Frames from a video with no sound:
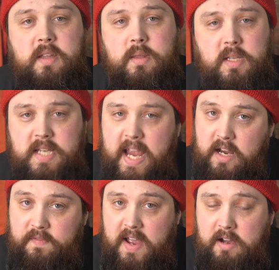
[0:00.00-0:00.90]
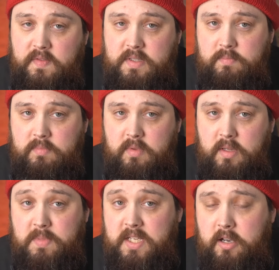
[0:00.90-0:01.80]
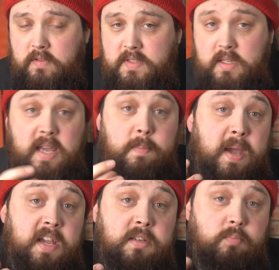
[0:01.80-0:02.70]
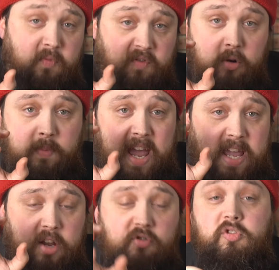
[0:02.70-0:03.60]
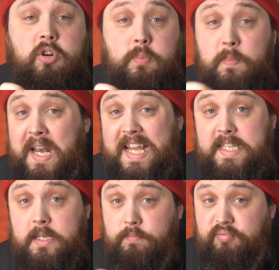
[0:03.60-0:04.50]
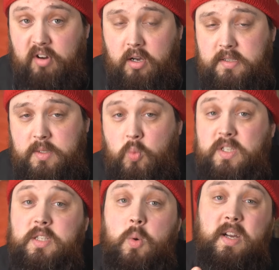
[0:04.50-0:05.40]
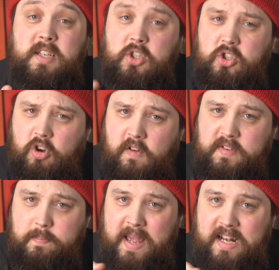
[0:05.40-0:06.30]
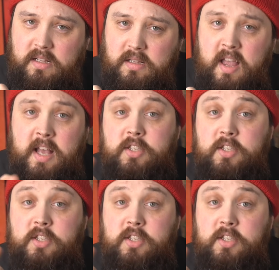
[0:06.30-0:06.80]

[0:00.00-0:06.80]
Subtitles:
the tank valves themselves, they're made from a chrome-plated brass, which is quite a soft metal,